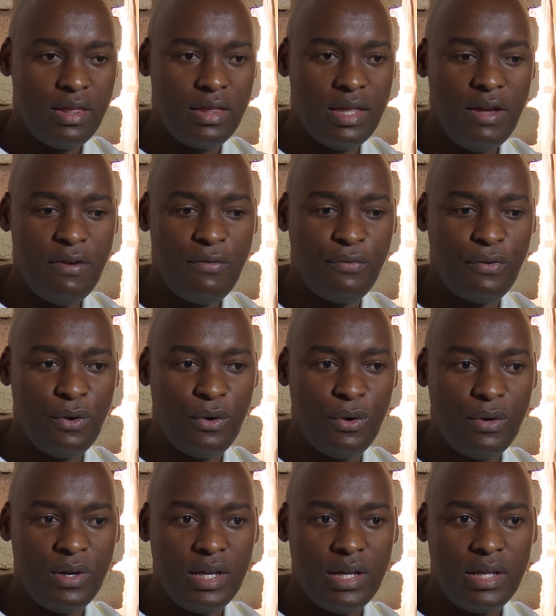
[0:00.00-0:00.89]

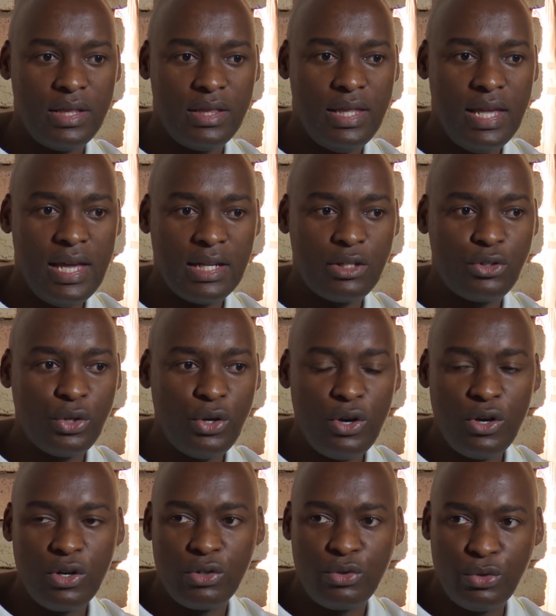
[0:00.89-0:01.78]
Therefore, their
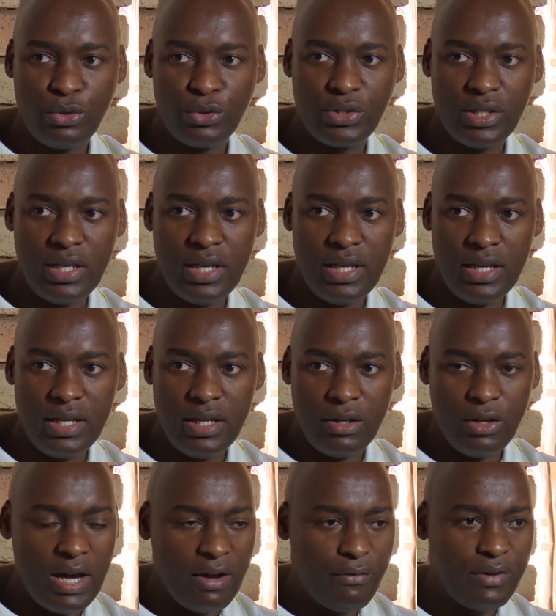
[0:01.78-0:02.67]
talk to
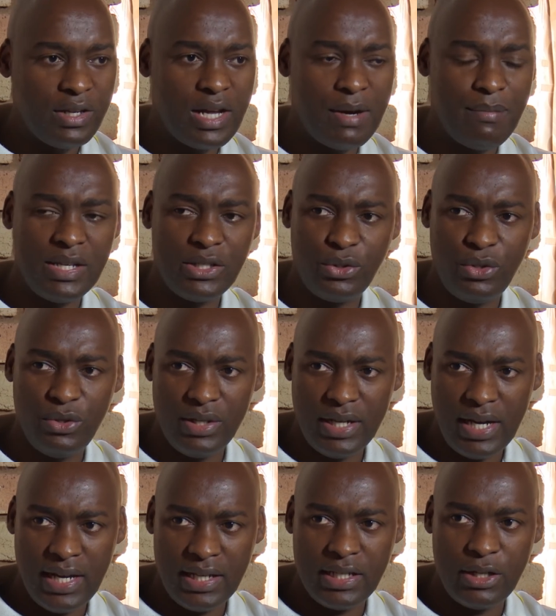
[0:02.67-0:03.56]
say Africa must
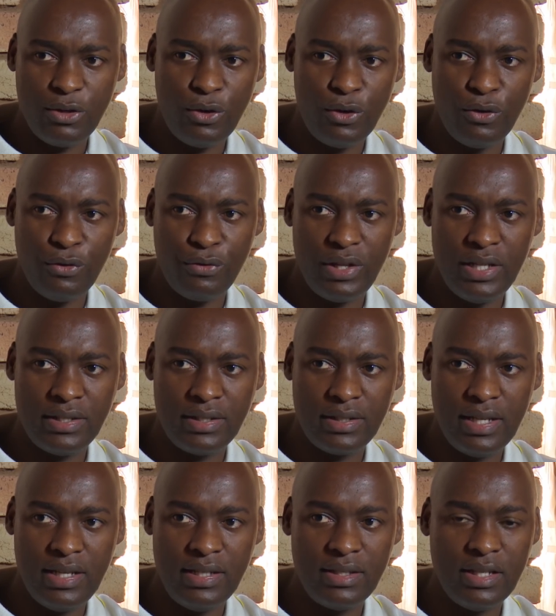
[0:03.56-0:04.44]
unite and all of
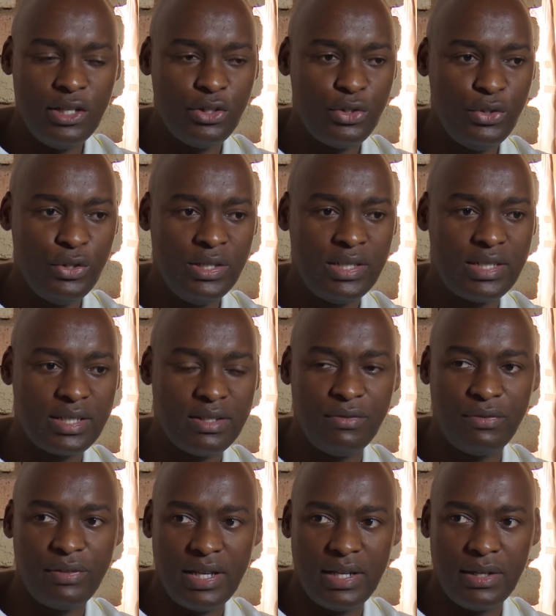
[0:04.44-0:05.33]
these things is not
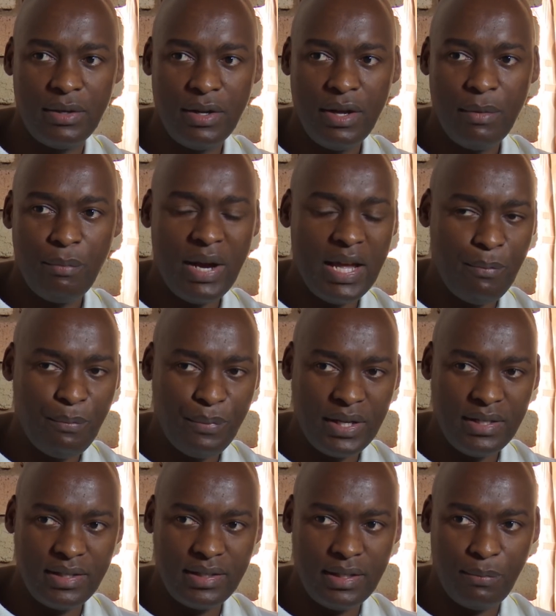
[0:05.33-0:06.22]
driven by
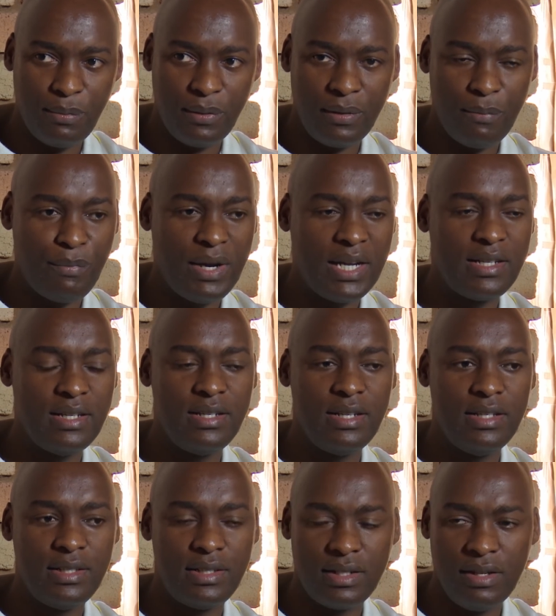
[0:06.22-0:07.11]
principle, but
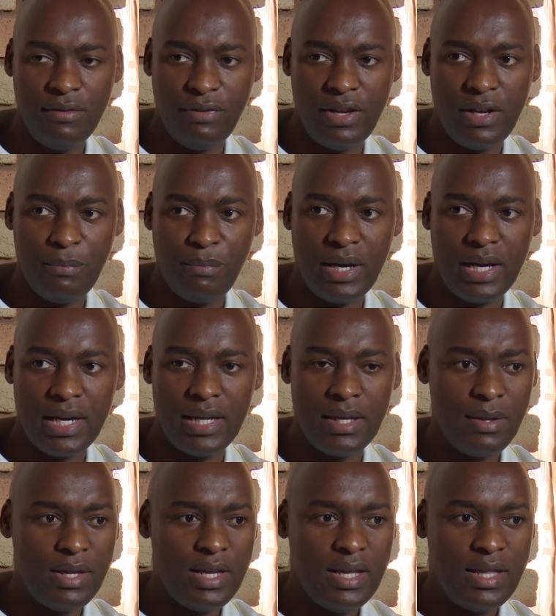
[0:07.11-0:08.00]
it is driven
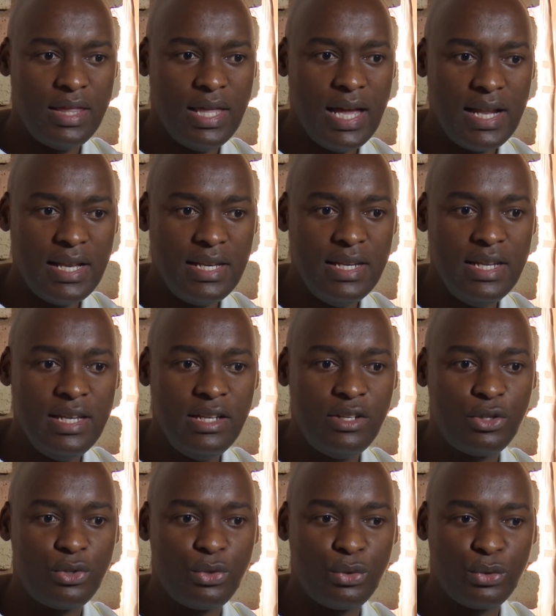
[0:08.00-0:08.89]
by their
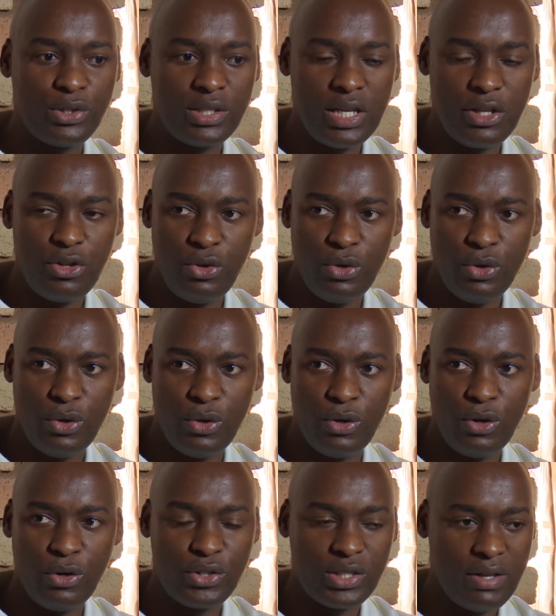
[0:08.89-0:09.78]
need to
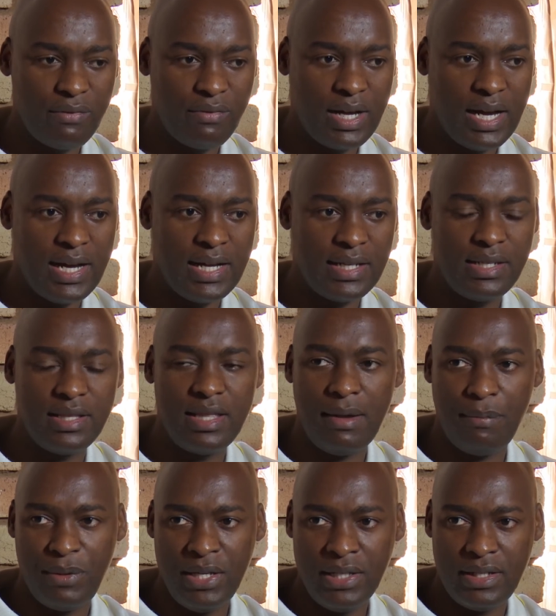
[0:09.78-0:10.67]
secure or safeguard
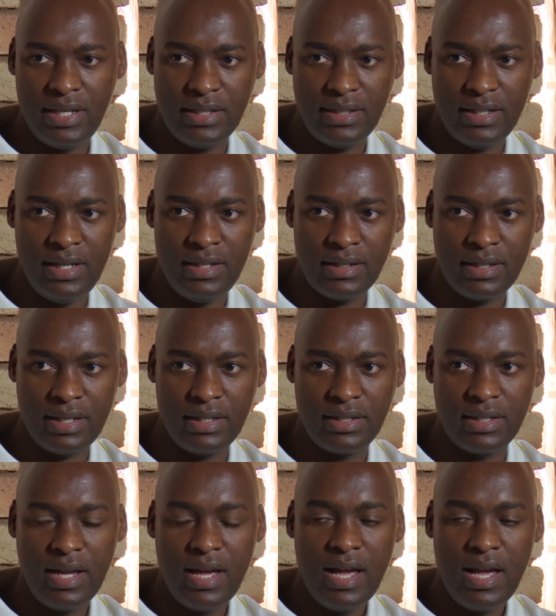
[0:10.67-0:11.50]
their business interests